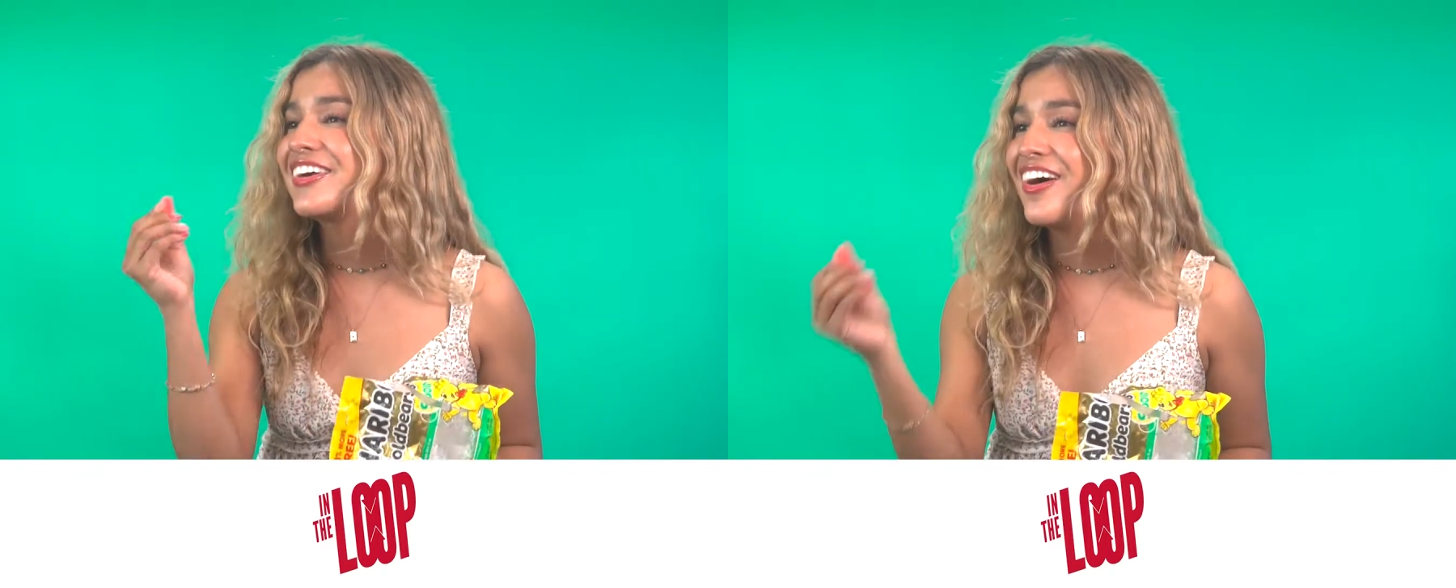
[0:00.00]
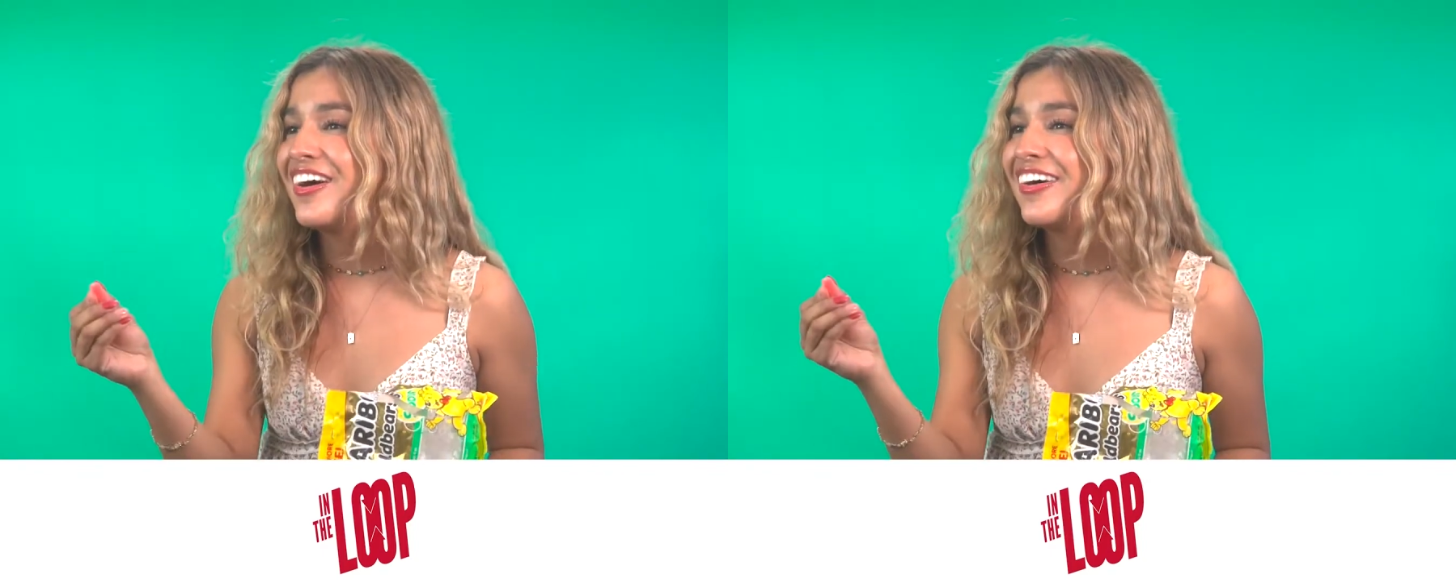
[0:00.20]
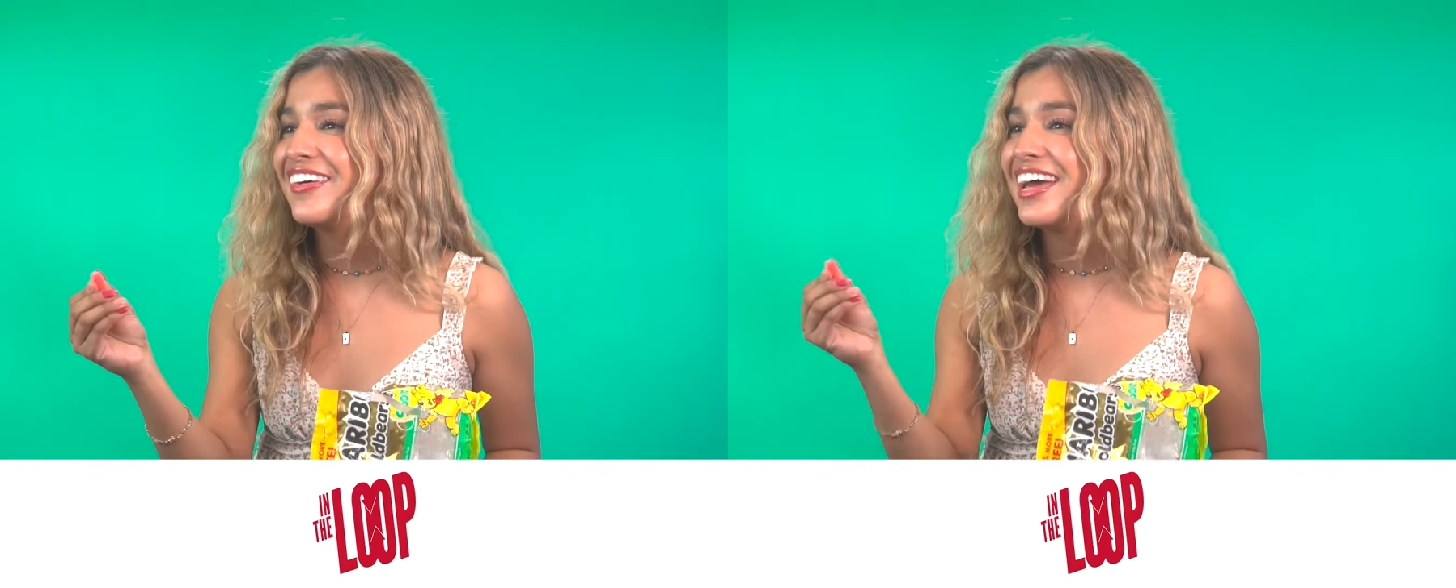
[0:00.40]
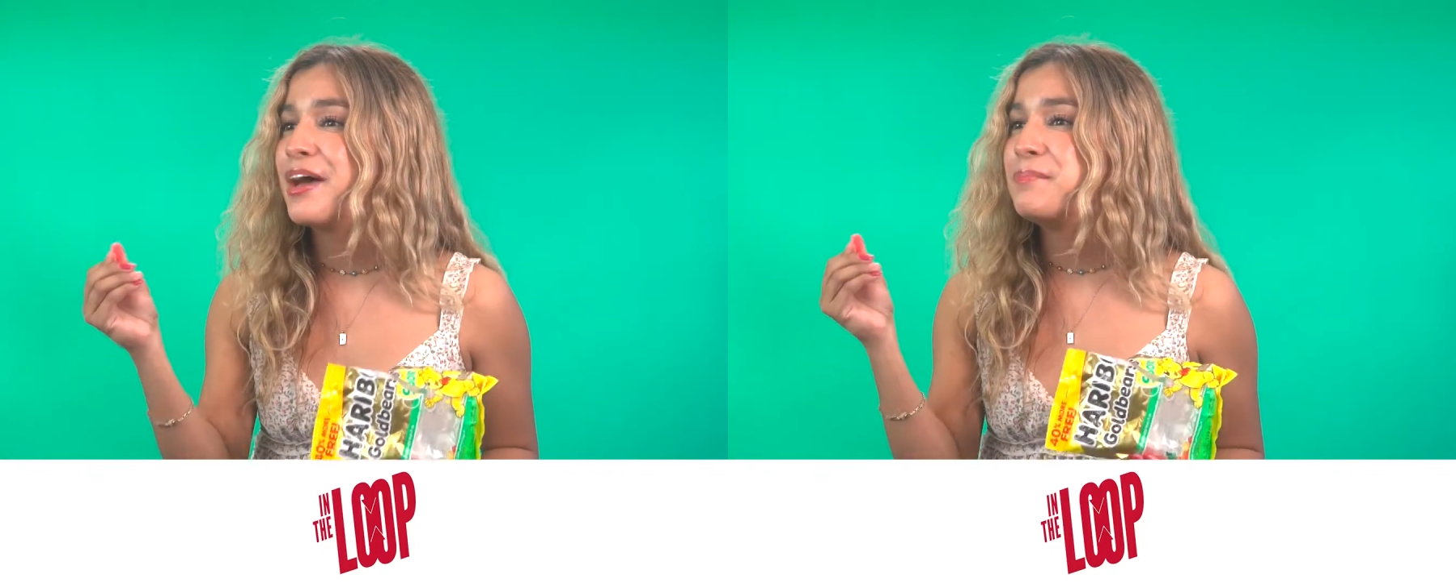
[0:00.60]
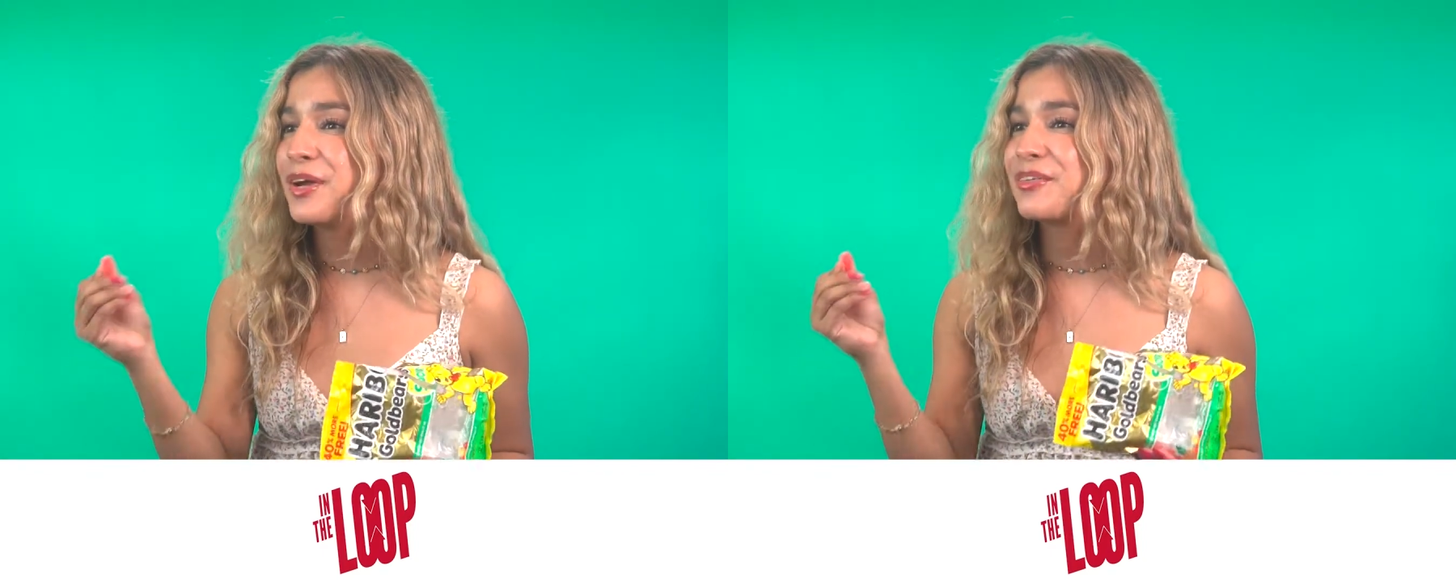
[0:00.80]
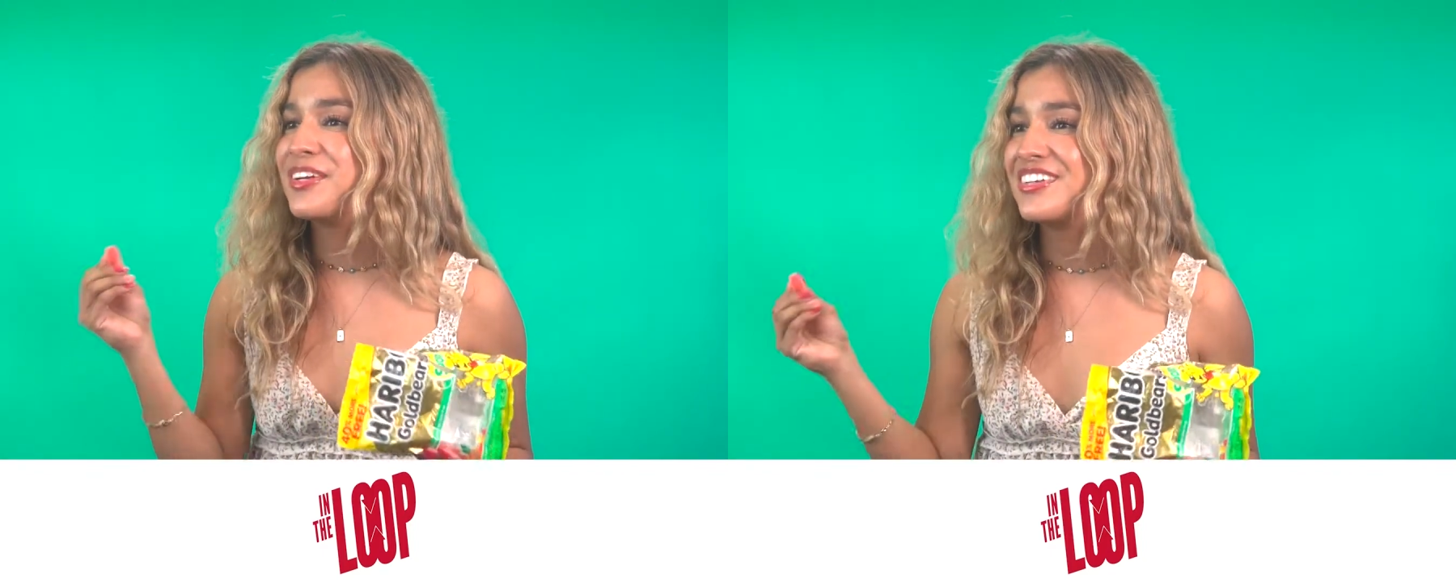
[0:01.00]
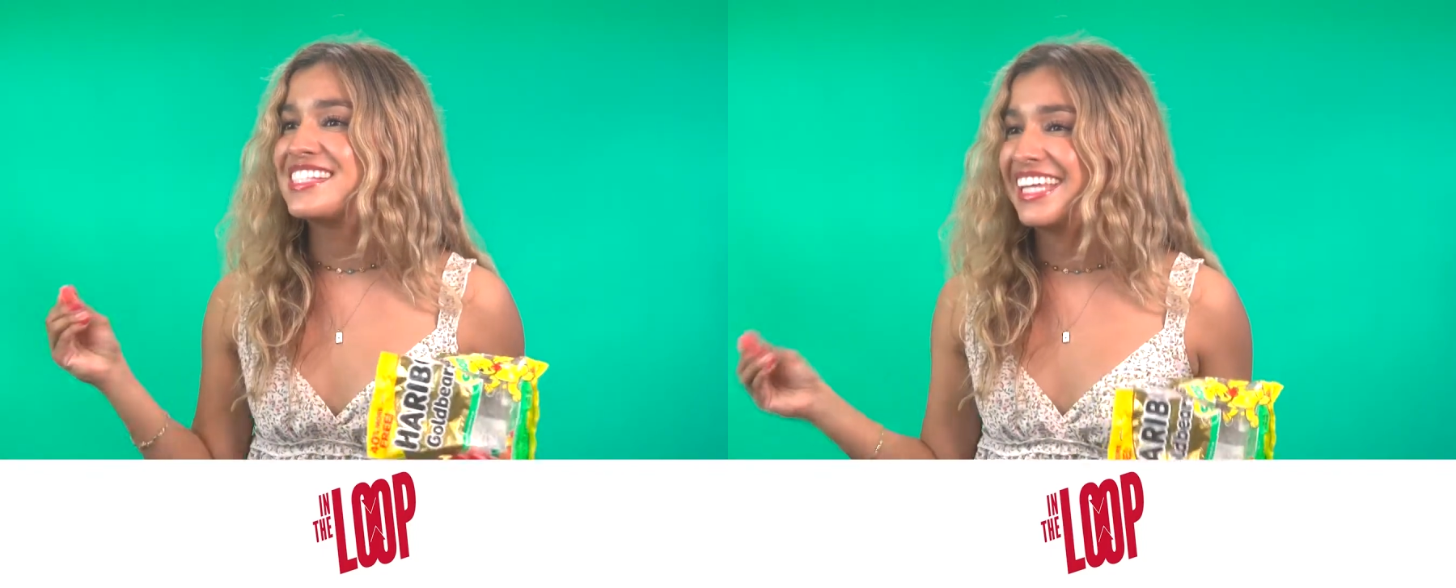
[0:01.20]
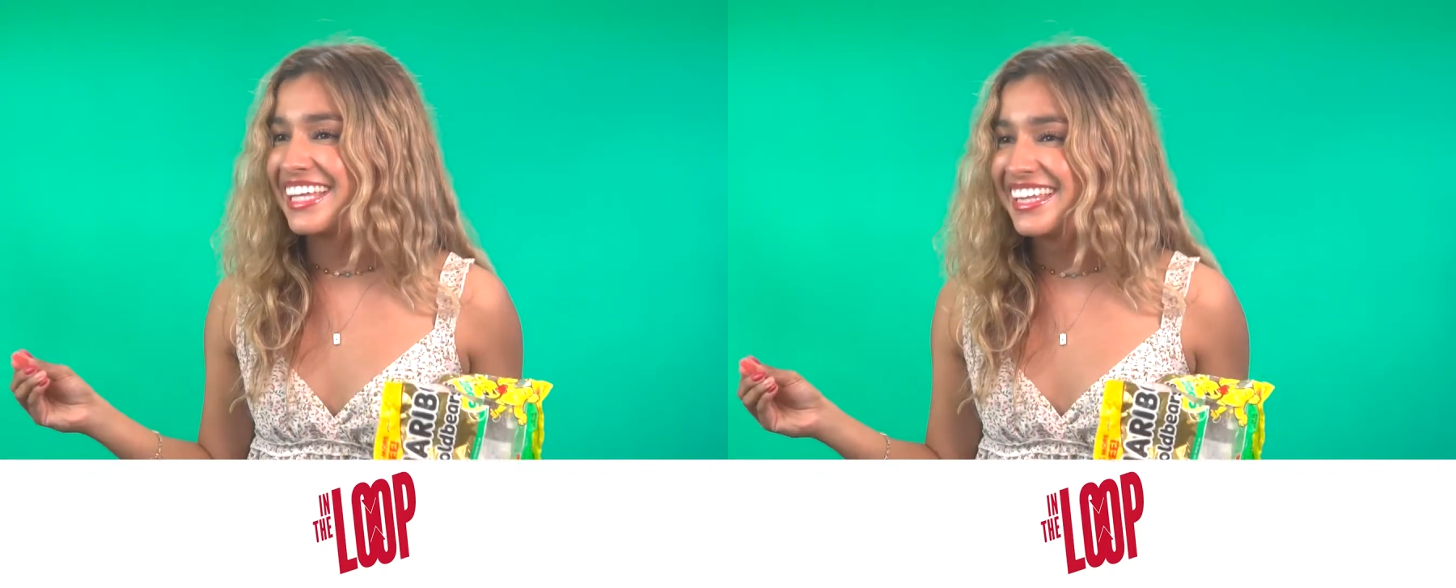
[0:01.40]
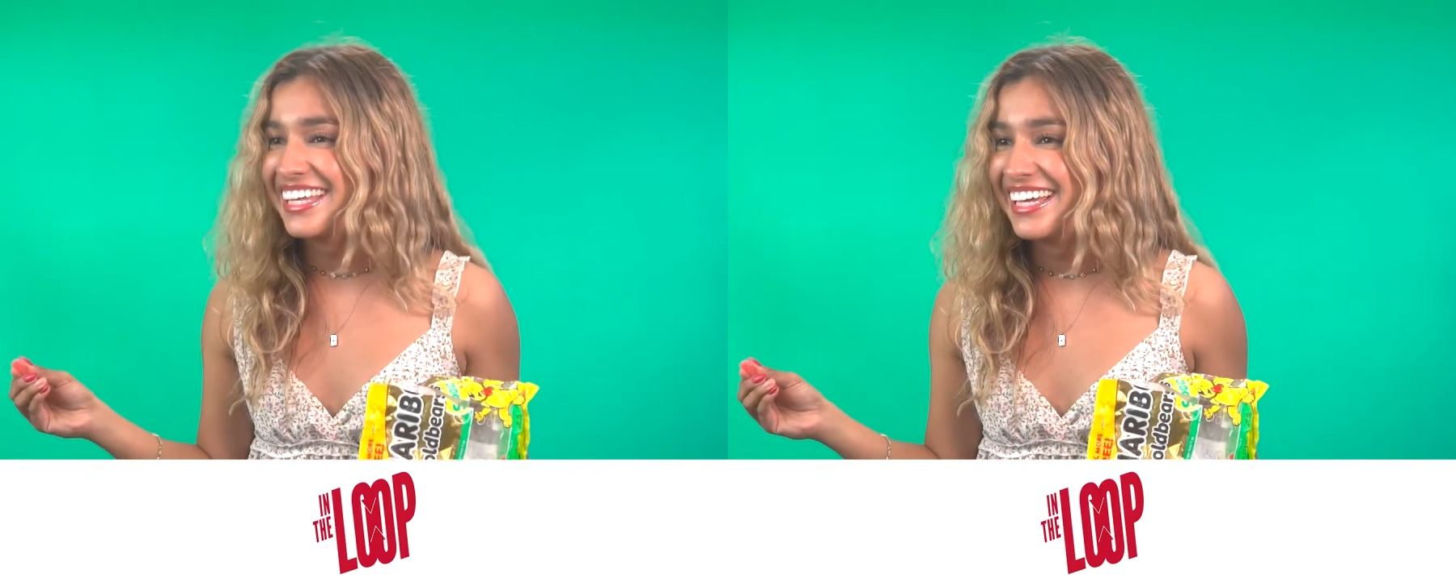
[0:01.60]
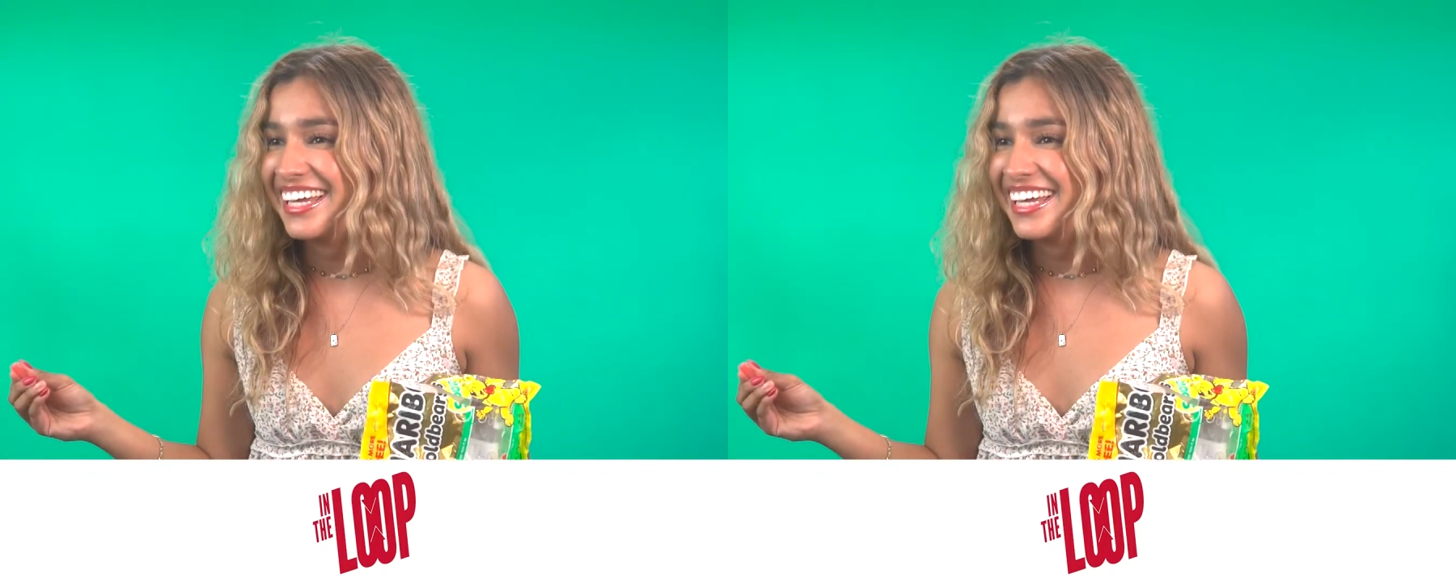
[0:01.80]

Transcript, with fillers: call a bear with no teeth?